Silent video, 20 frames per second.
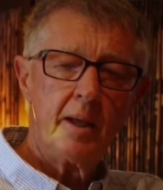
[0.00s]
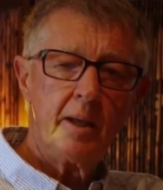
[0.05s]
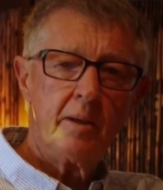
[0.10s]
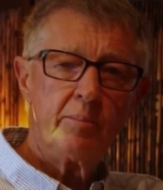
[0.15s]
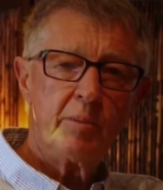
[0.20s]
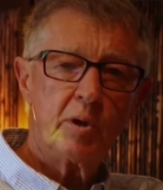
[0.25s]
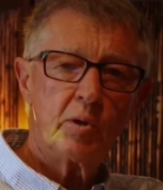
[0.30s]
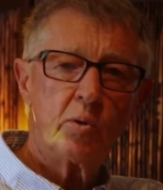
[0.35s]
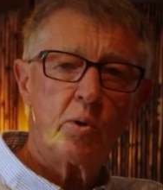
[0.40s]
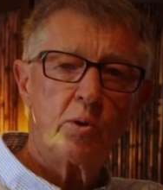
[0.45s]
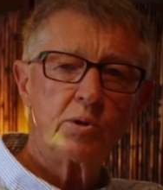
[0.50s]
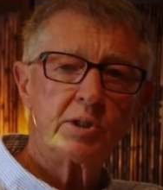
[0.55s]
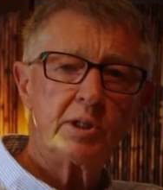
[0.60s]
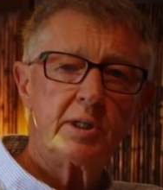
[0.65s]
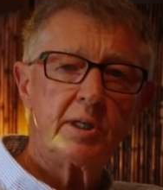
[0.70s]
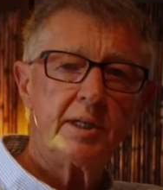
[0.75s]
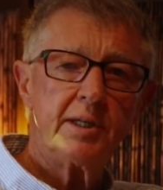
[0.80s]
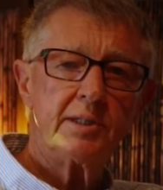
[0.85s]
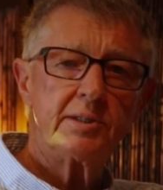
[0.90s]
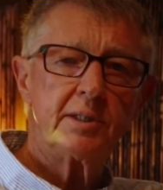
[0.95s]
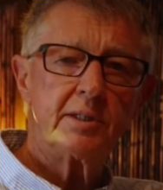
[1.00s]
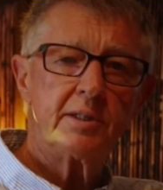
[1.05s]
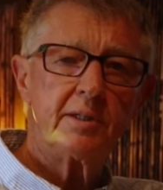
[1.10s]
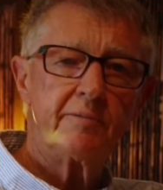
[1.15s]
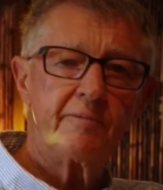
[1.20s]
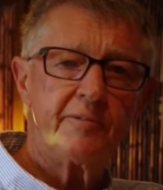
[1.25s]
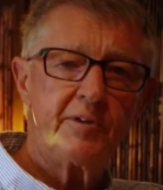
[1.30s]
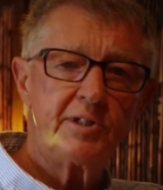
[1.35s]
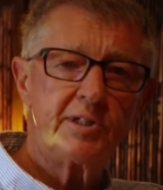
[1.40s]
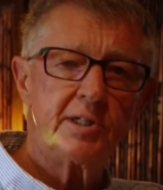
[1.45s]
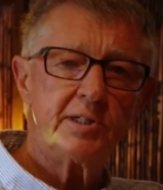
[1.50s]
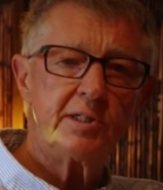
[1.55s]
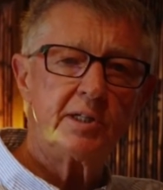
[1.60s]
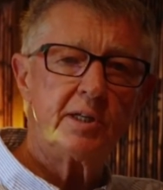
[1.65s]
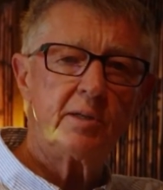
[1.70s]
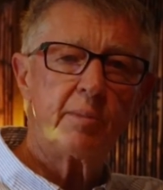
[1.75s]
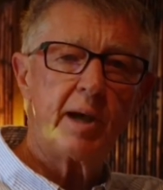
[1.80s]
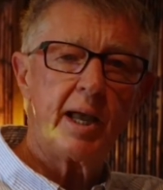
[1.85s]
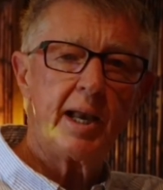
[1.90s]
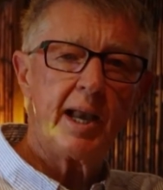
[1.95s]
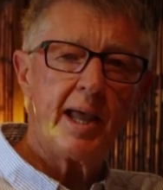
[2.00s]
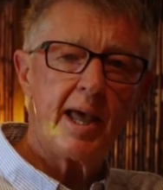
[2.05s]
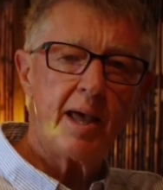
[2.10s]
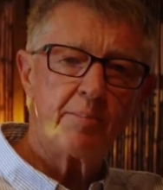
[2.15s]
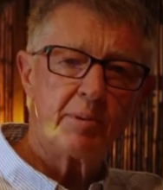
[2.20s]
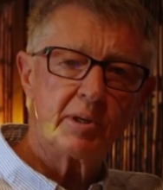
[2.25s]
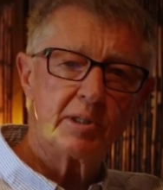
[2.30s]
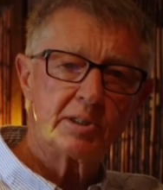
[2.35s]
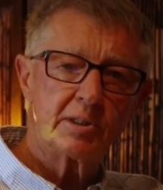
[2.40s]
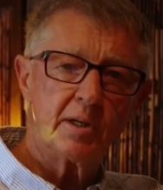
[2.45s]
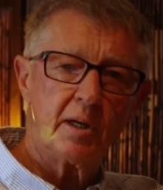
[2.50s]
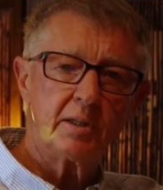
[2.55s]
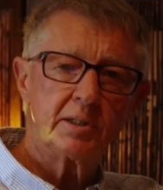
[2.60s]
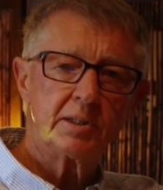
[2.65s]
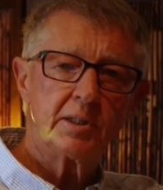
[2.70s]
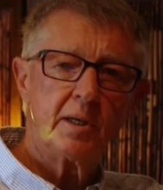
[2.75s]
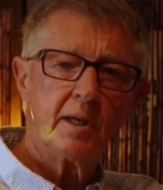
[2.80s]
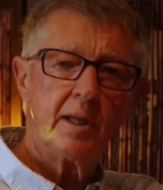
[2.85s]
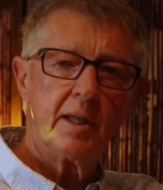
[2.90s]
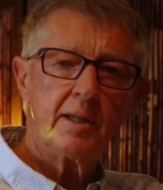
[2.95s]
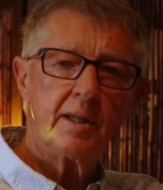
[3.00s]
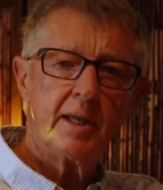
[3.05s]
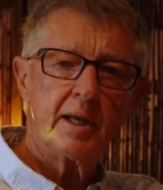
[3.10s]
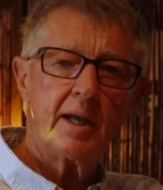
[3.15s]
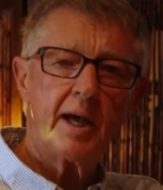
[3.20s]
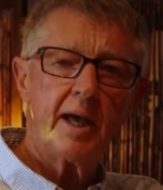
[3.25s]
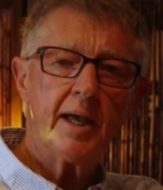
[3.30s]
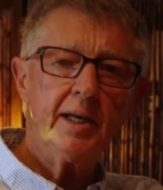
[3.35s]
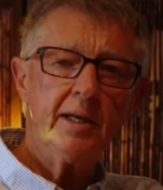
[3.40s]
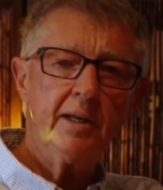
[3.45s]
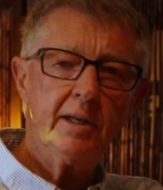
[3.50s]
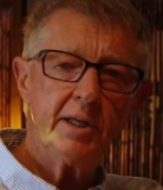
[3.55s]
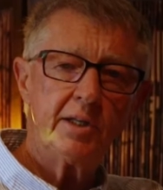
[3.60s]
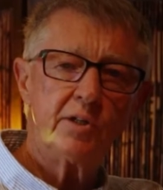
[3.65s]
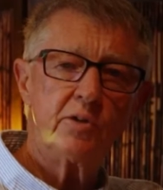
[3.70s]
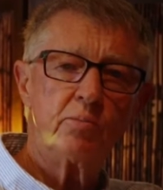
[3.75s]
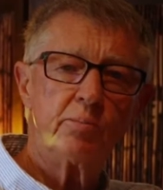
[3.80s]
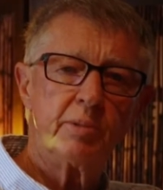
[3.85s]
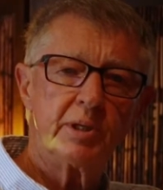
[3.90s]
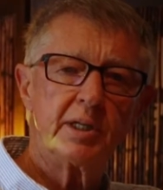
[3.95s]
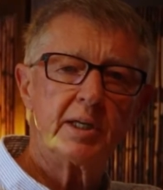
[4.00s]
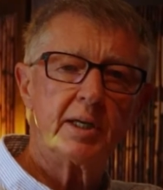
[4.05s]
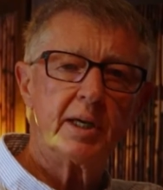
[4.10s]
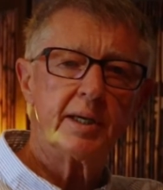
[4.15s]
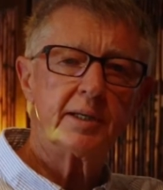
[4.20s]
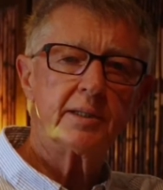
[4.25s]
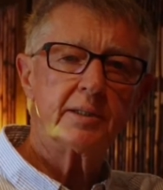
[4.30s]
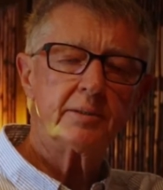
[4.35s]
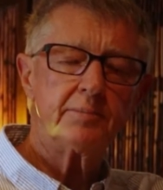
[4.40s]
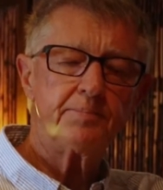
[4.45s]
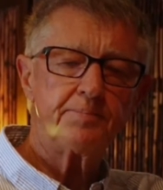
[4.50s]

because it is the deficiency in my lab results that I need to mitigate.